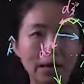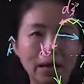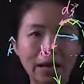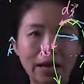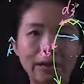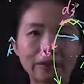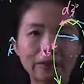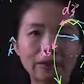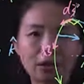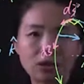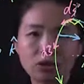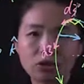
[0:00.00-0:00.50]

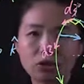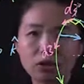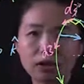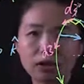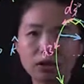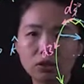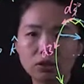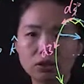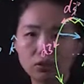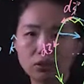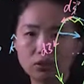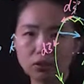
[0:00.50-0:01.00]
and then try
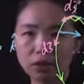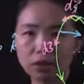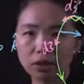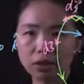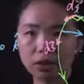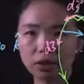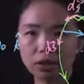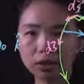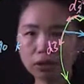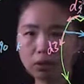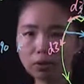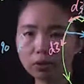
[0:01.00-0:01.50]
to do the
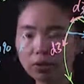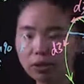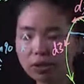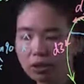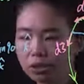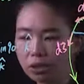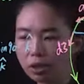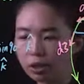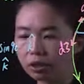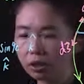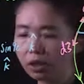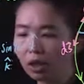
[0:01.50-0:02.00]

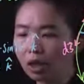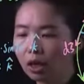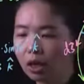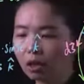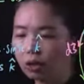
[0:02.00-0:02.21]
integration